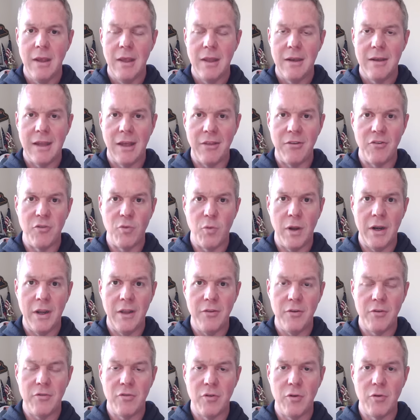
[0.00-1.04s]
Now, there's one
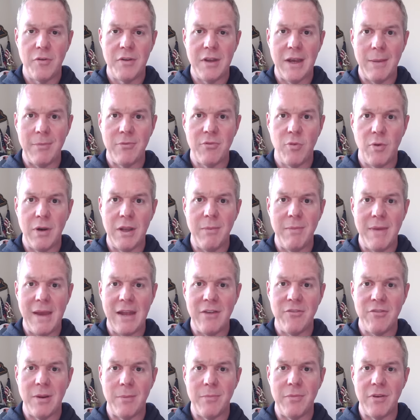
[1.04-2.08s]
other true top twenty
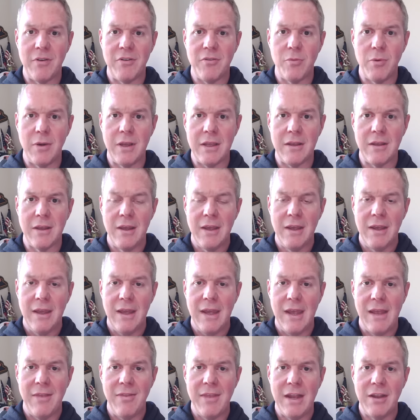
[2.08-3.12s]
matchup this week,
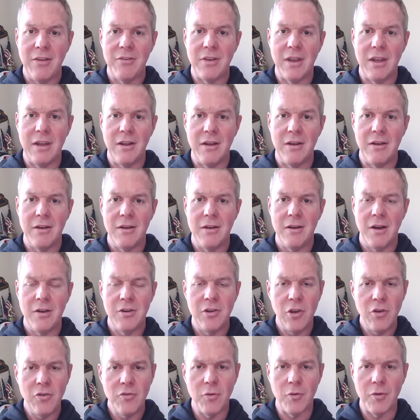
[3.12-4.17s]
and that is an
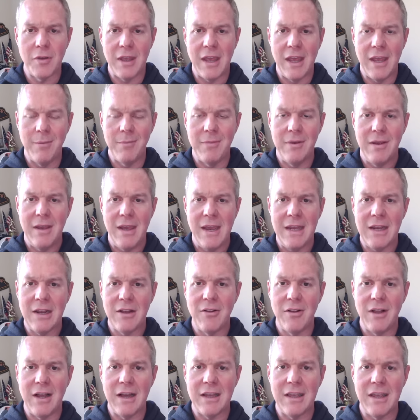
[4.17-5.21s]
unusual game, eight
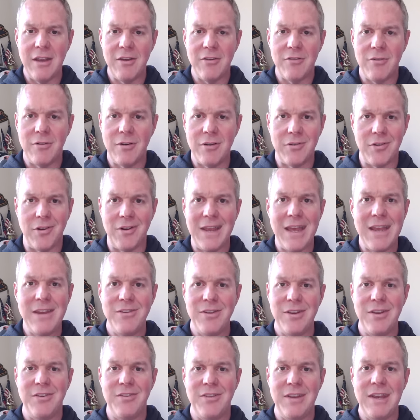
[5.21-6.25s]
o'clock Eastern. It's on A
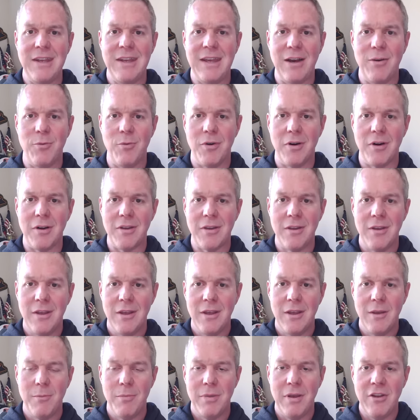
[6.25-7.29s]
C C Network,
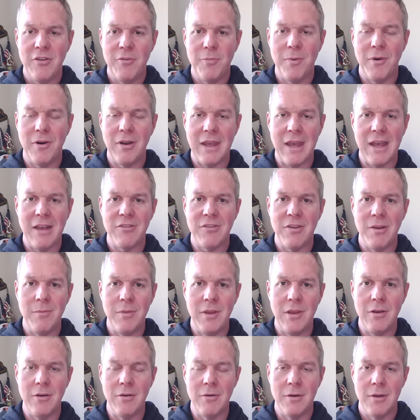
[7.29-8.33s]
Pittsburgh S M
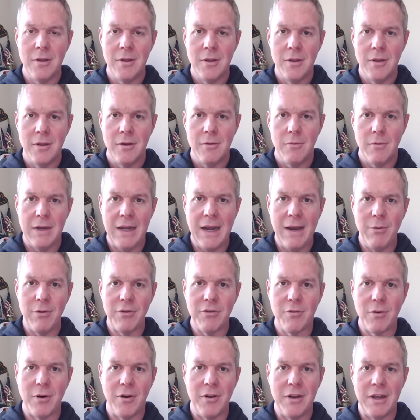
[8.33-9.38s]
U. When I
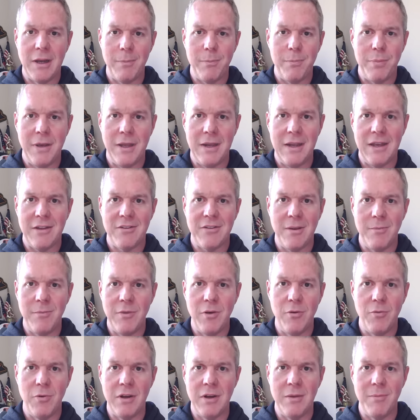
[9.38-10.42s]
was growing up, Pitt S M
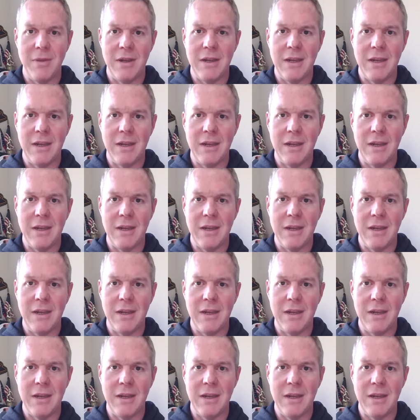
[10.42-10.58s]
U wouldn't have been